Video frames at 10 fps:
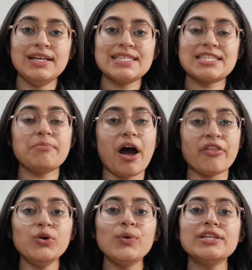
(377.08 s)
Some
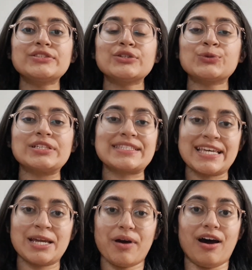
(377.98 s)
other ways to do the
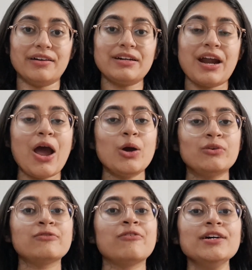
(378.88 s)
same are:
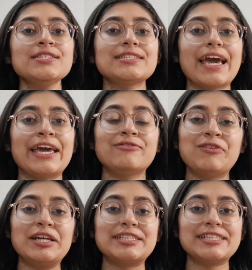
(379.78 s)
first,
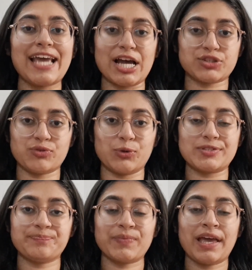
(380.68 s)
inflating cash
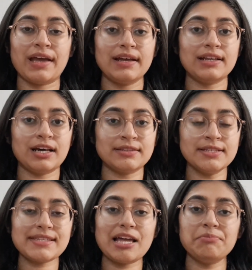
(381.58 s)
flows. Now,
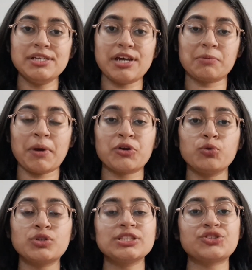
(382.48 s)
this can be done by
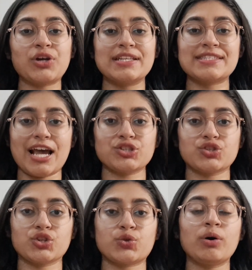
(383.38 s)
routing the
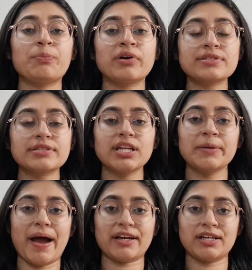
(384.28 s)
transaction through a personal
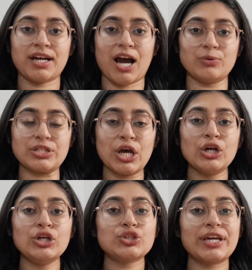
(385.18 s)
bank account
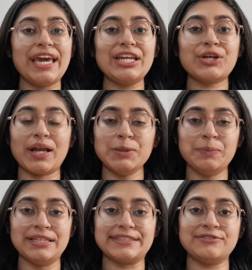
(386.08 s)
to gain
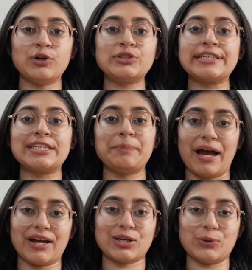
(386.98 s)
credibility for taking
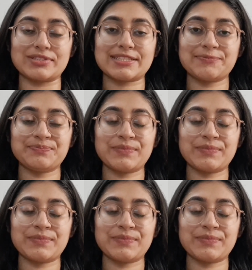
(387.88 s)
bank loans.